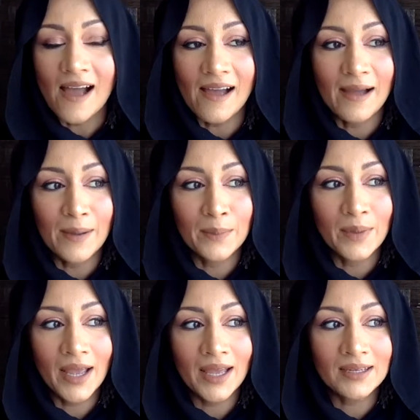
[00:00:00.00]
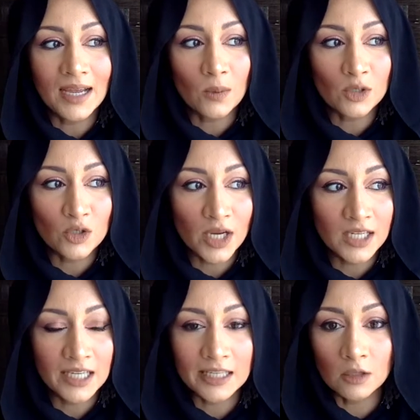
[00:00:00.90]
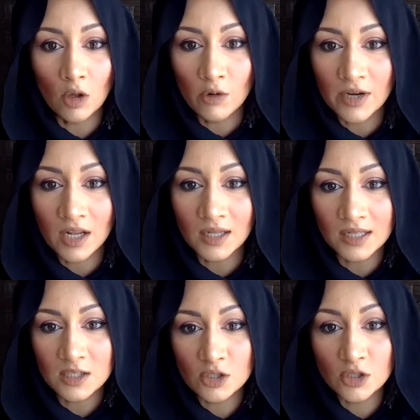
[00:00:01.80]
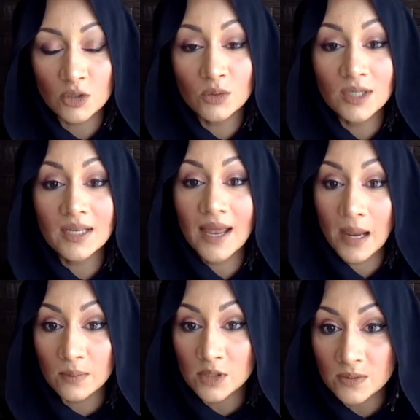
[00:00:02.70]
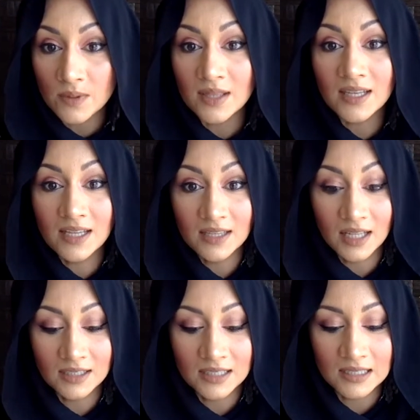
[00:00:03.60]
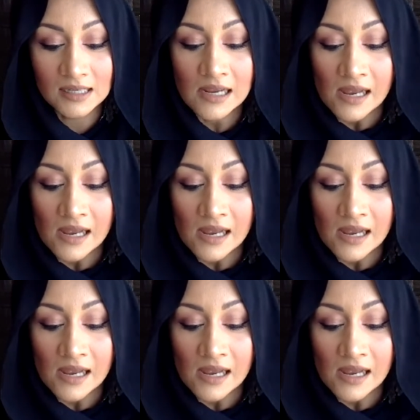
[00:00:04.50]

and I was trained in L'Oreal Institute in Hammersmith in London,